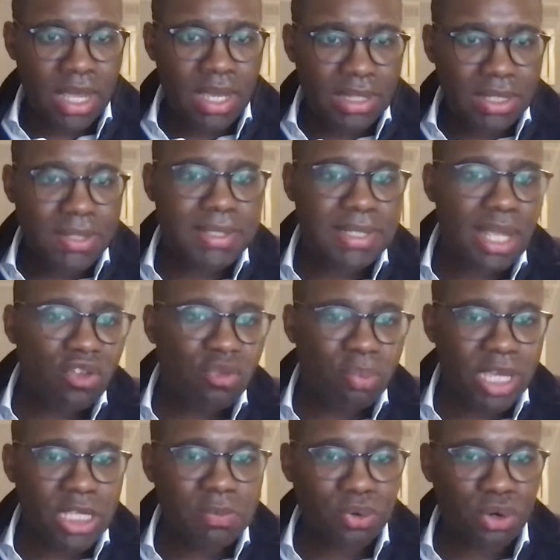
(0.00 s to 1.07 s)
these
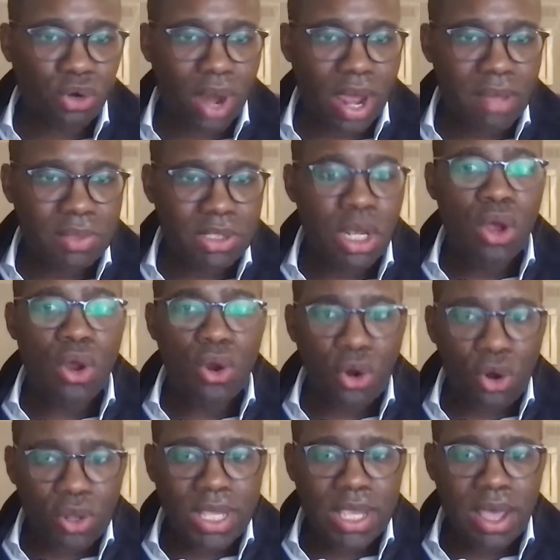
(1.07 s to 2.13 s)
self-paced programs
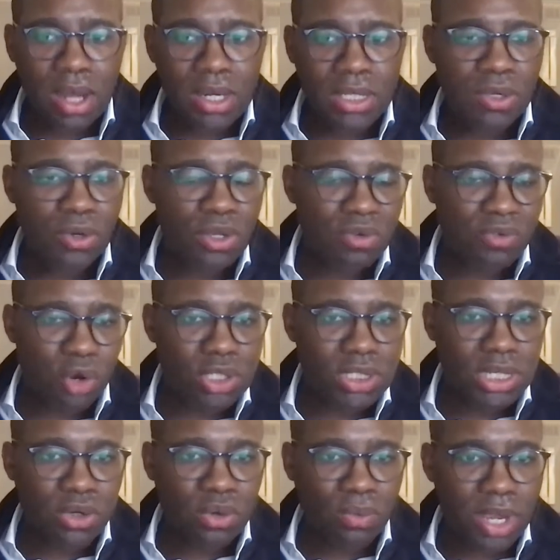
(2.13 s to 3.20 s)
early on in their
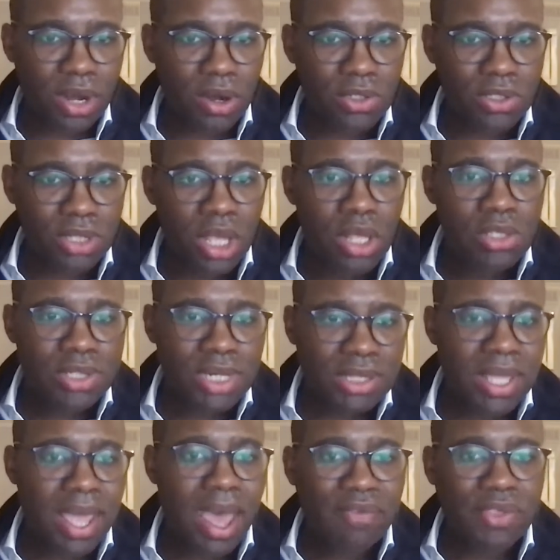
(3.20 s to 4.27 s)
university careers, so that
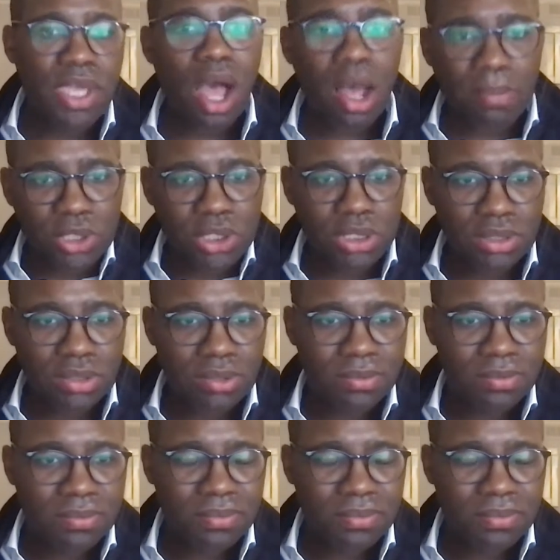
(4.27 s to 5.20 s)
they have the option